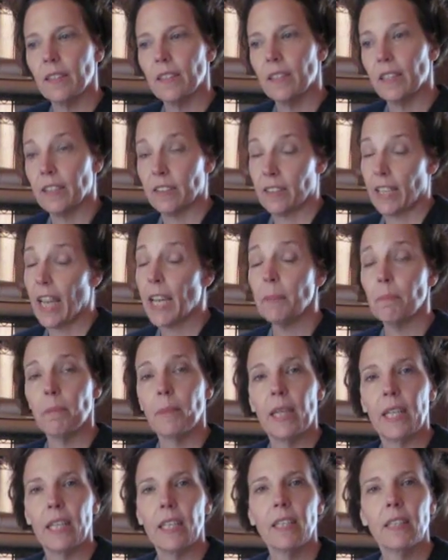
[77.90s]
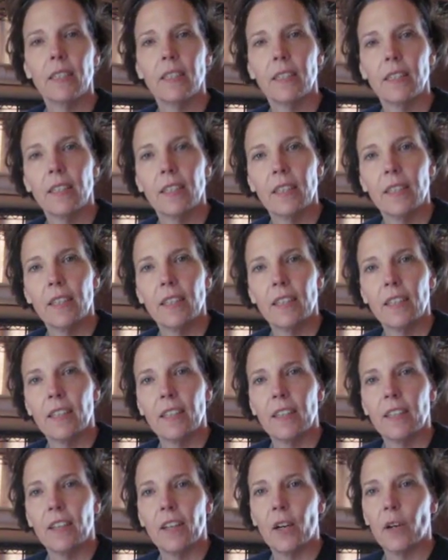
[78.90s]
escaped me
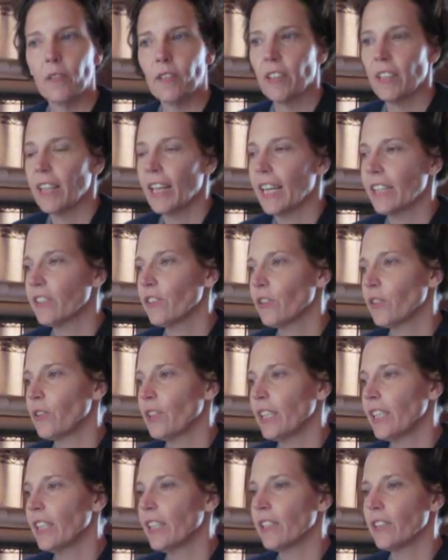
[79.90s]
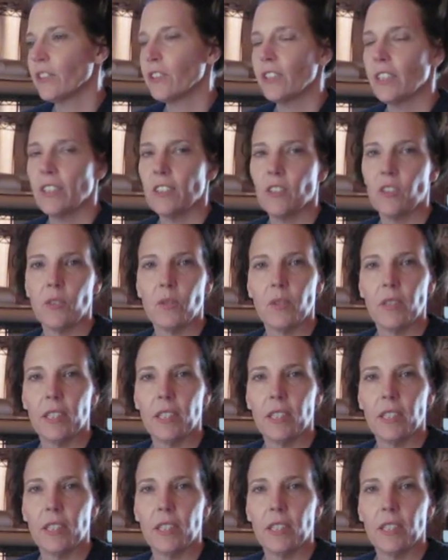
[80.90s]
over the last 30 years is